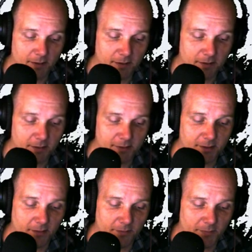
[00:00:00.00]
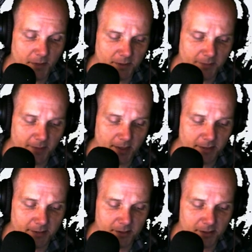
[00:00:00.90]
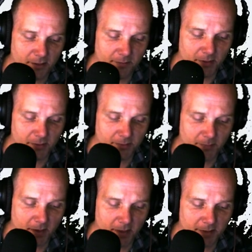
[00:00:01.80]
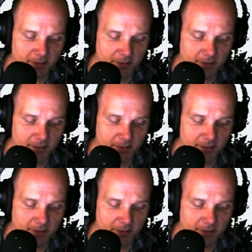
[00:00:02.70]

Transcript: The Zum spot, the Jumbo spot.